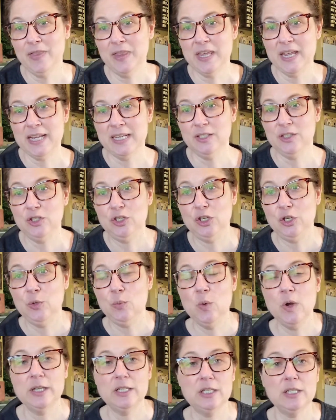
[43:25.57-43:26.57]
that you
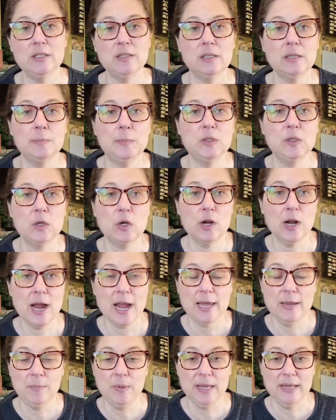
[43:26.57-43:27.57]
want to
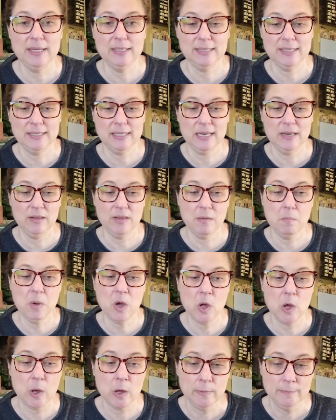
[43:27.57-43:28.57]
subscribe and see them
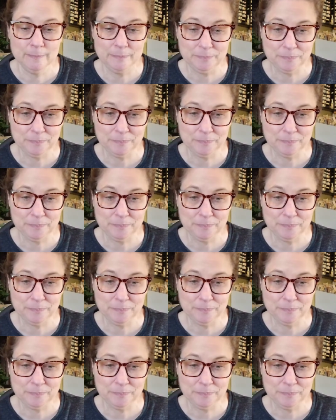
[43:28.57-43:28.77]
all.